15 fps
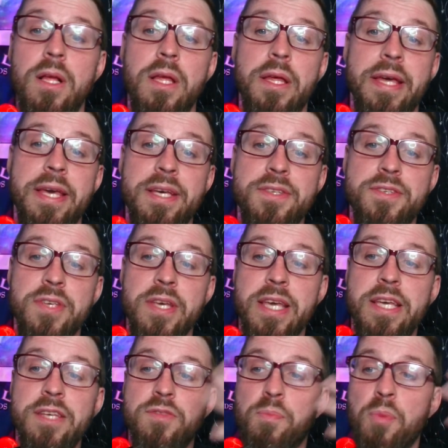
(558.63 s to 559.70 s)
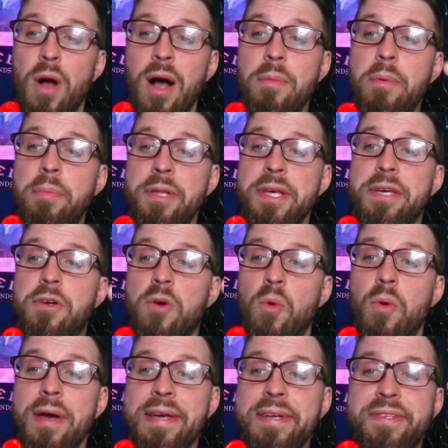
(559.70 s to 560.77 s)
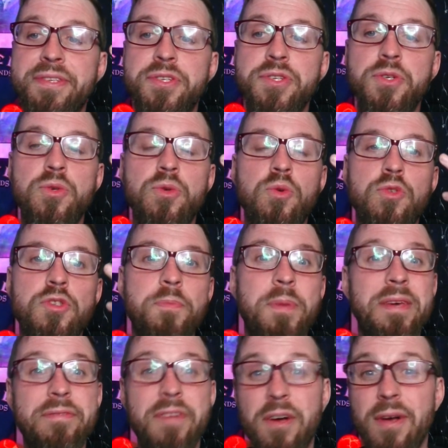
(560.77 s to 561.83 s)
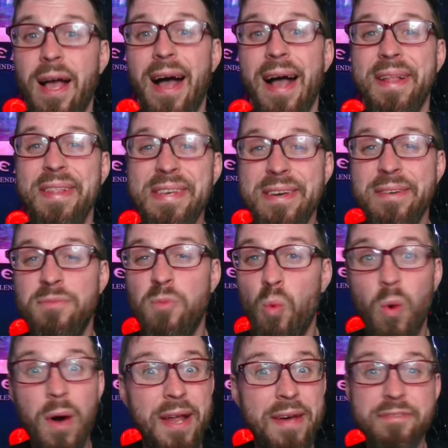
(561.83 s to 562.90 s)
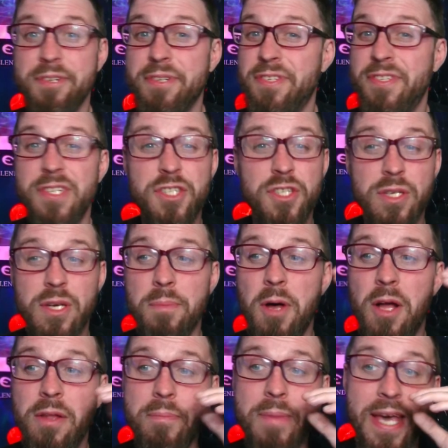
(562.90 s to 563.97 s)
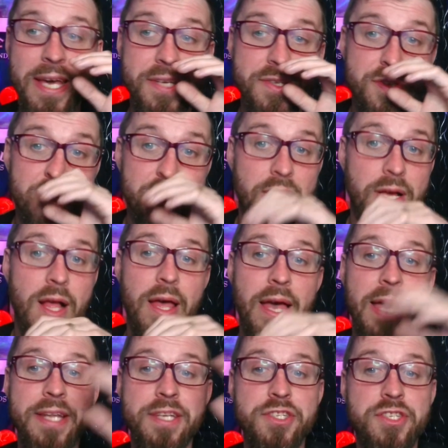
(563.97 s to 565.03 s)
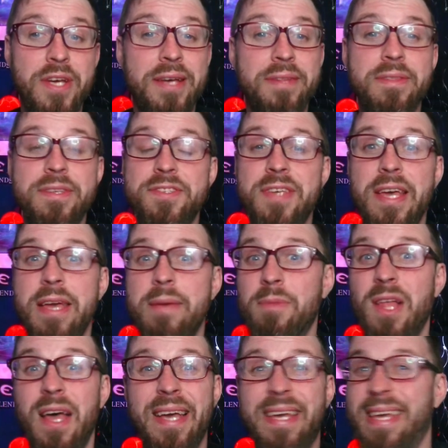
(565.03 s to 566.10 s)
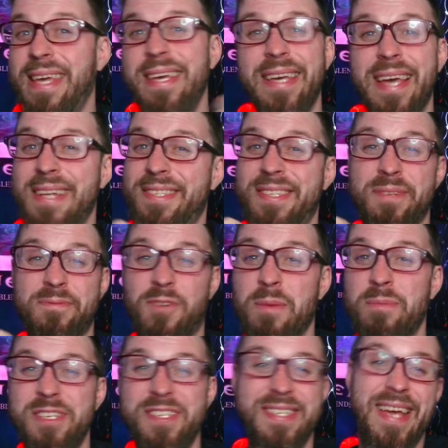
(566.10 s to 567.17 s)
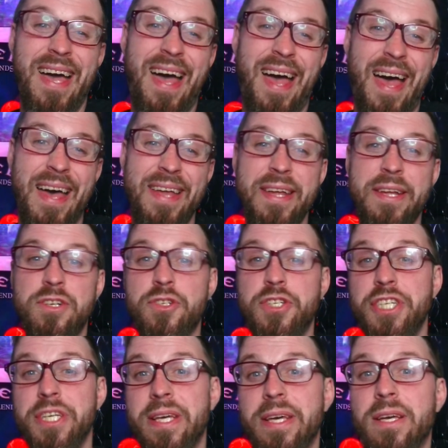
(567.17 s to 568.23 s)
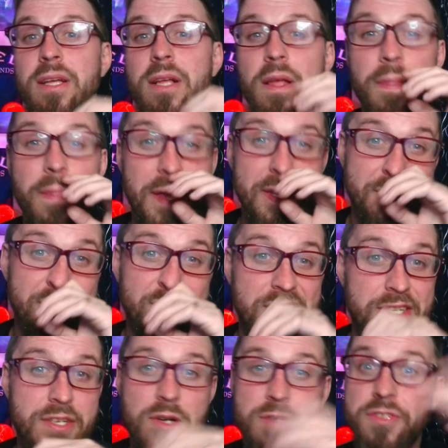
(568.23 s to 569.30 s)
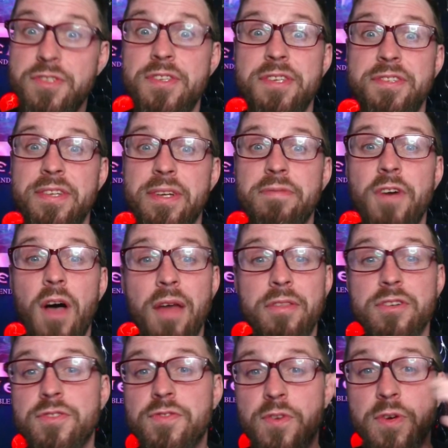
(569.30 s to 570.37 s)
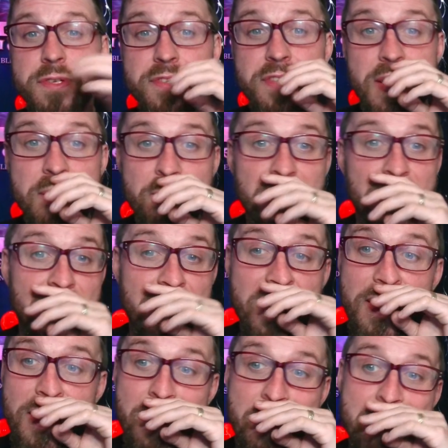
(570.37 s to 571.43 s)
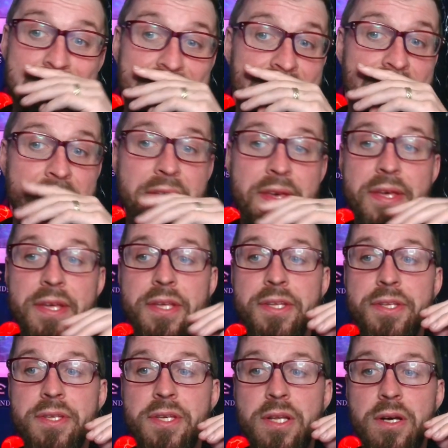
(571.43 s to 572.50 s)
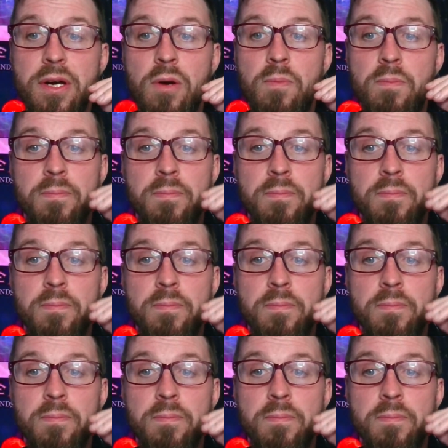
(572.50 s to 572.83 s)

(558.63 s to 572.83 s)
is he's probably going to speak very highly of whatever decision Kamala makes and inject the same, like, he gets it from his dad energy that you see narcissistic fathers, for example, um, you know,